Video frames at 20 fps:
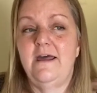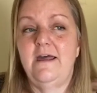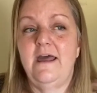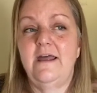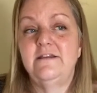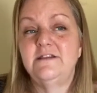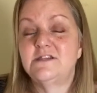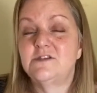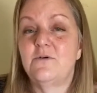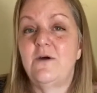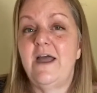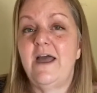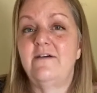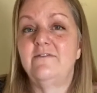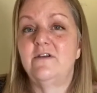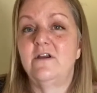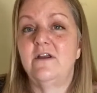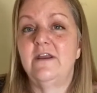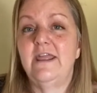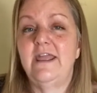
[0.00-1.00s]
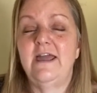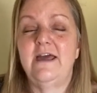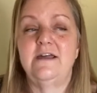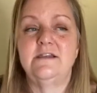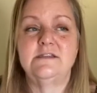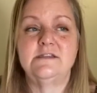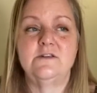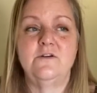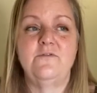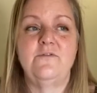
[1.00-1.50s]
So I have it on
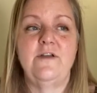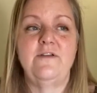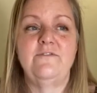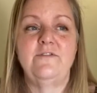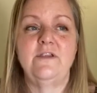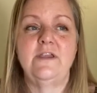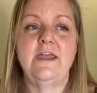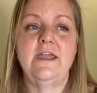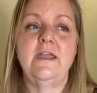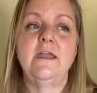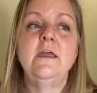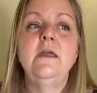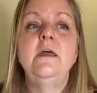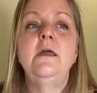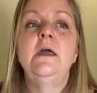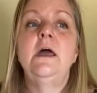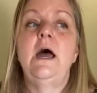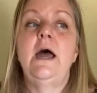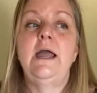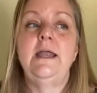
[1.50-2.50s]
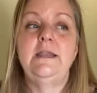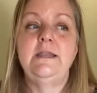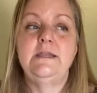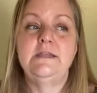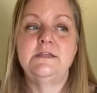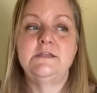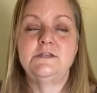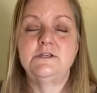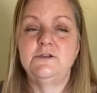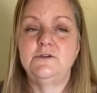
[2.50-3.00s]
hand. So if I feel like I
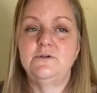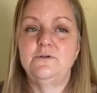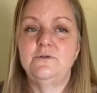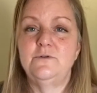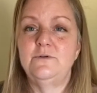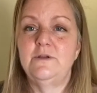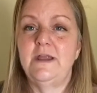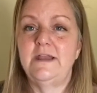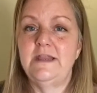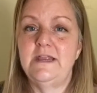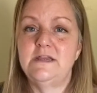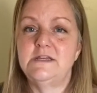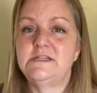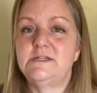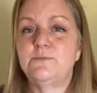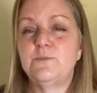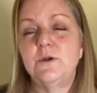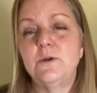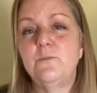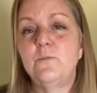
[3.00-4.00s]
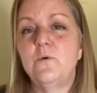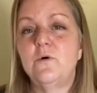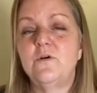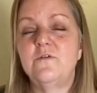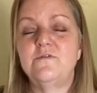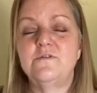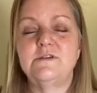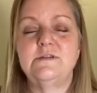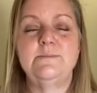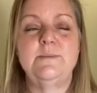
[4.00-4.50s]
need a
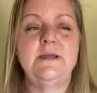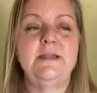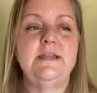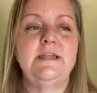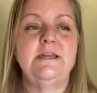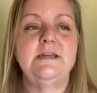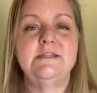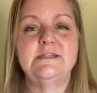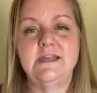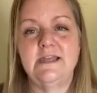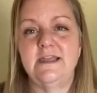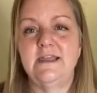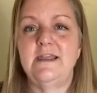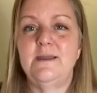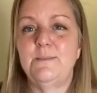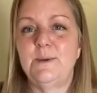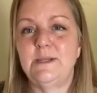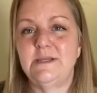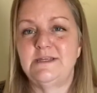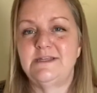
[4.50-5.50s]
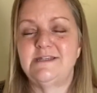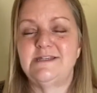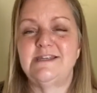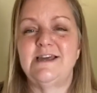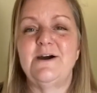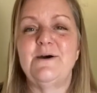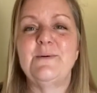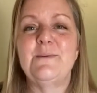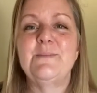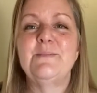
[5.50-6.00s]
springboard for some ideas, I can get my list
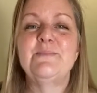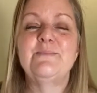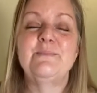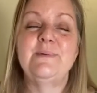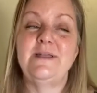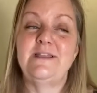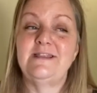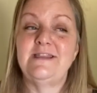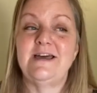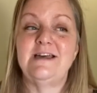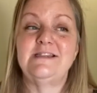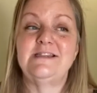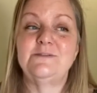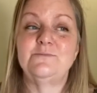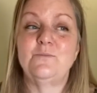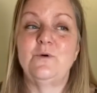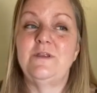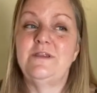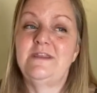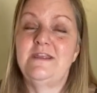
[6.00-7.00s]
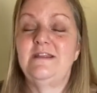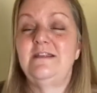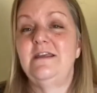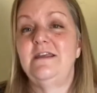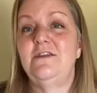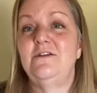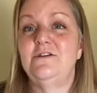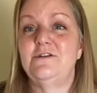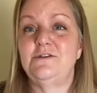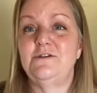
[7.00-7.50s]
out. But that's one thing that
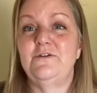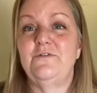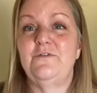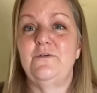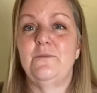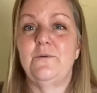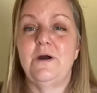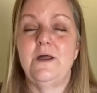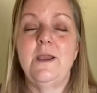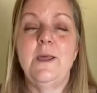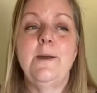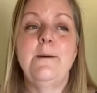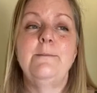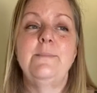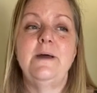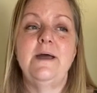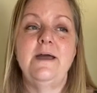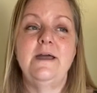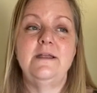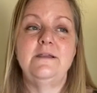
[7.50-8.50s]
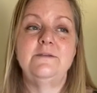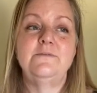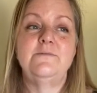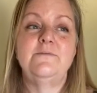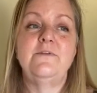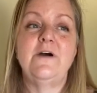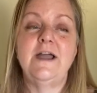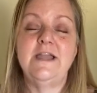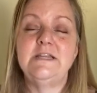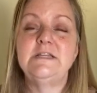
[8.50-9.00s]
you could do if you want. But
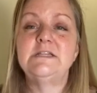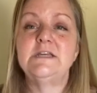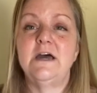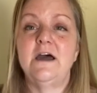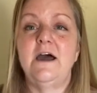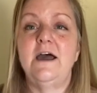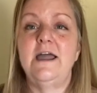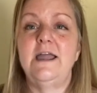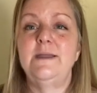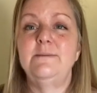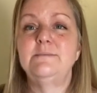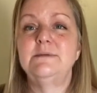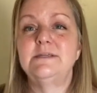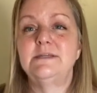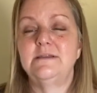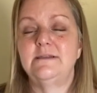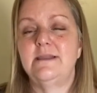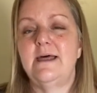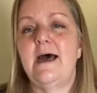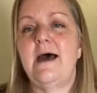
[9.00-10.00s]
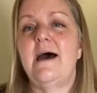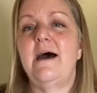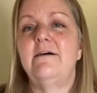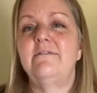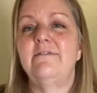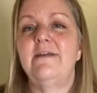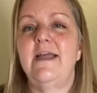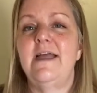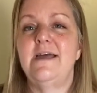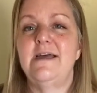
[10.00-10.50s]
find time to laugh
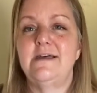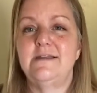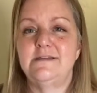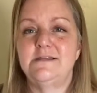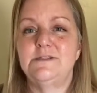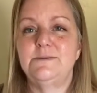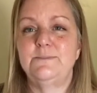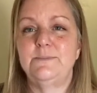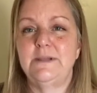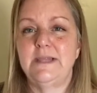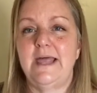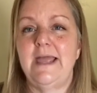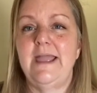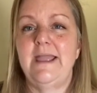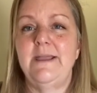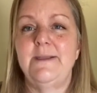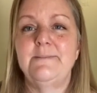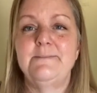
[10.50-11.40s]
and to play.